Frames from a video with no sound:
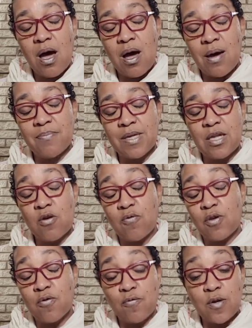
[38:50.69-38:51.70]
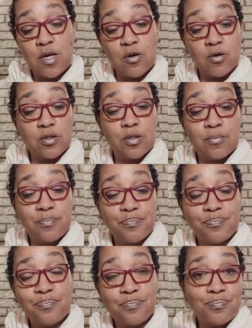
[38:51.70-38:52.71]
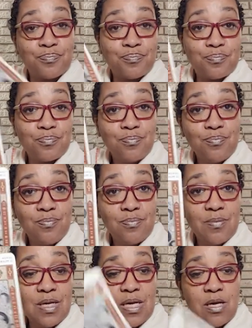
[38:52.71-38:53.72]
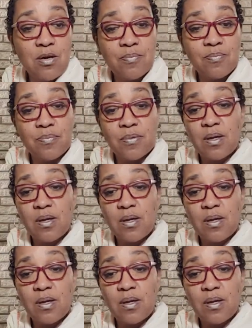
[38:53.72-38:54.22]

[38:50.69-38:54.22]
um, get over your fears. Here.